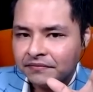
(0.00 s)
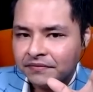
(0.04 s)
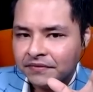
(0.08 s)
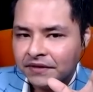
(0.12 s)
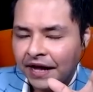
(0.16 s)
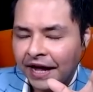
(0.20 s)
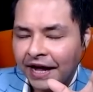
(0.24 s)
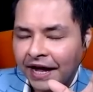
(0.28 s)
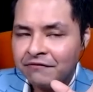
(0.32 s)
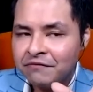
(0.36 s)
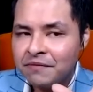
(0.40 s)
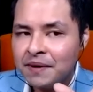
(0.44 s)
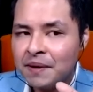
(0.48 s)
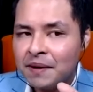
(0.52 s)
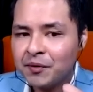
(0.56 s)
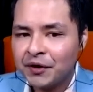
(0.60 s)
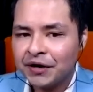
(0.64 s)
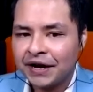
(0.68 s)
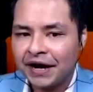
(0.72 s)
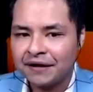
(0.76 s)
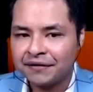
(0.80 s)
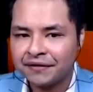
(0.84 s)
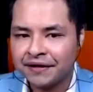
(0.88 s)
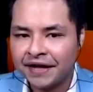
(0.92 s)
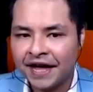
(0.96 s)
and remember
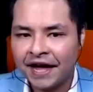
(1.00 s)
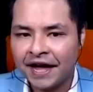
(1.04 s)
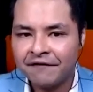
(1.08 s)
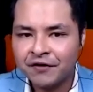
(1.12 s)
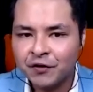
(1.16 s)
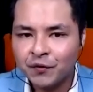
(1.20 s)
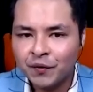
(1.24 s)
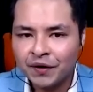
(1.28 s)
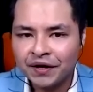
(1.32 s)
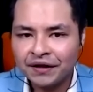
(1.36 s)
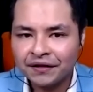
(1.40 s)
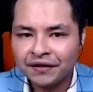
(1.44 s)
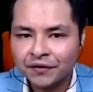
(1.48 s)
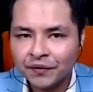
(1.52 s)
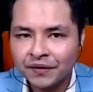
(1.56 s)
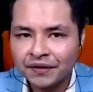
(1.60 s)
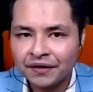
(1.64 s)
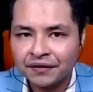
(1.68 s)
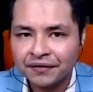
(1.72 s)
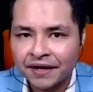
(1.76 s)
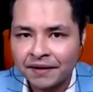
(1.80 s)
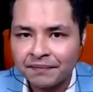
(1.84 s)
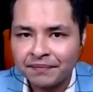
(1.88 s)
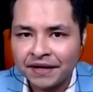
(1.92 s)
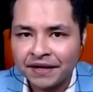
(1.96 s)
guys, everyone is doing the
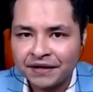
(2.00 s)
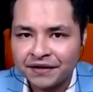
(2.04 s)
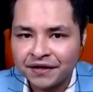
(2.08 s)
same thing,